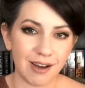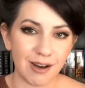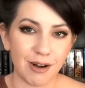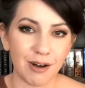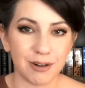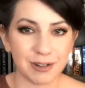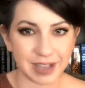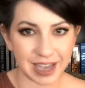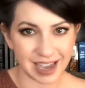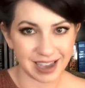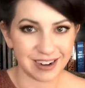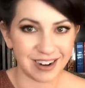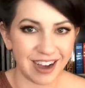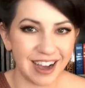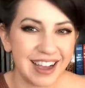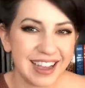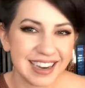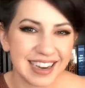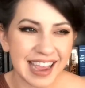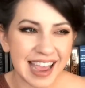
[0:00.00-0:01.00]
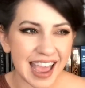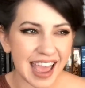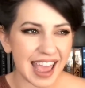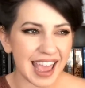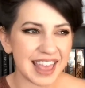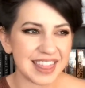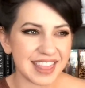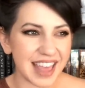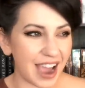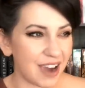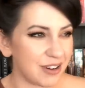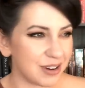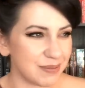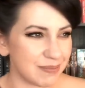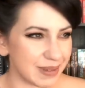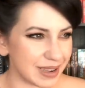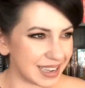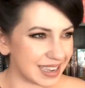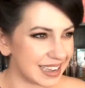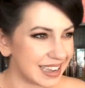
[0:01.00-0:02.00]
all hate on, and that
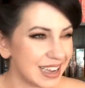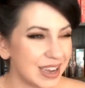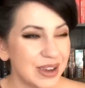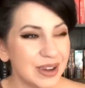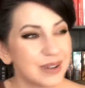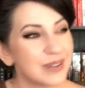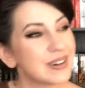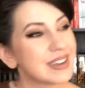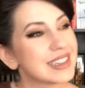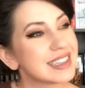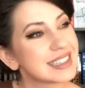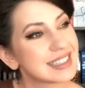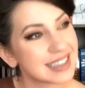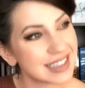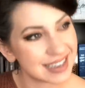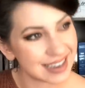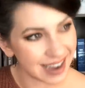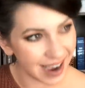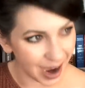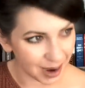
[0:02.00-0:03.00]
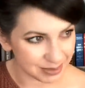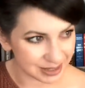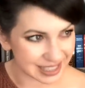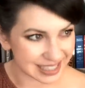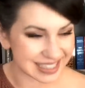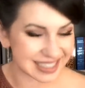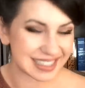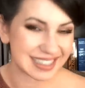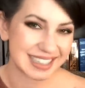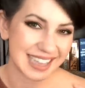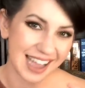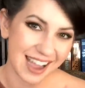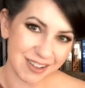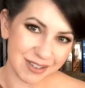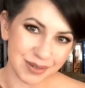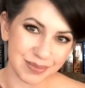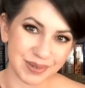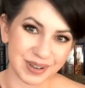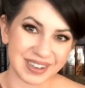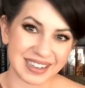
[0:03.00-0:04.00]
would be when the synopsis
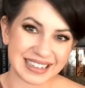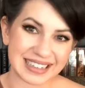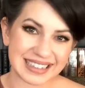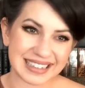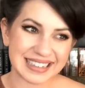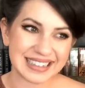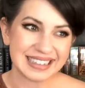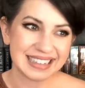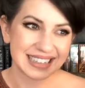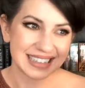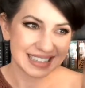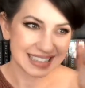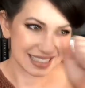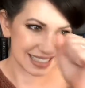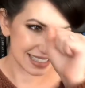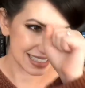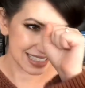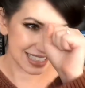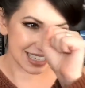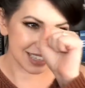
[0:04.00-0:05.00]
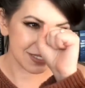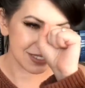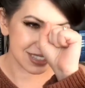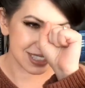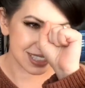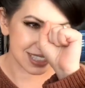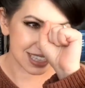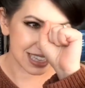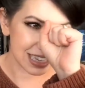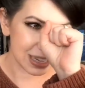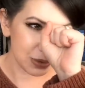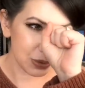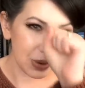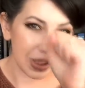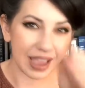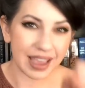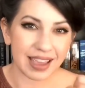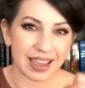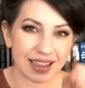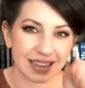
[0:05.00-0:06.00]
of a book gives
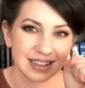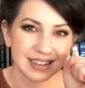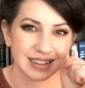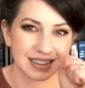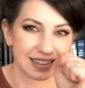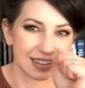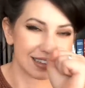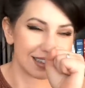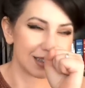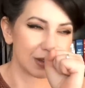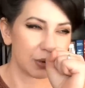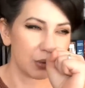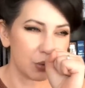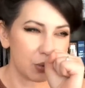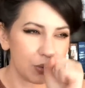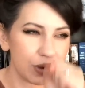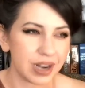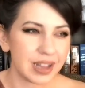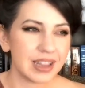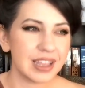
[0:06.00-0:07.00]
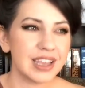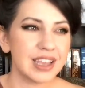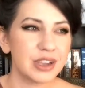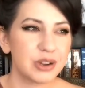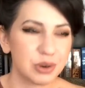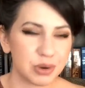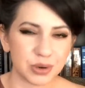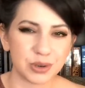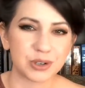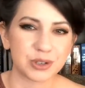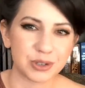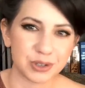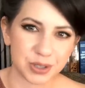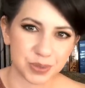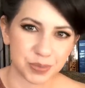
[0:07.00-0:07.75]
away really crucial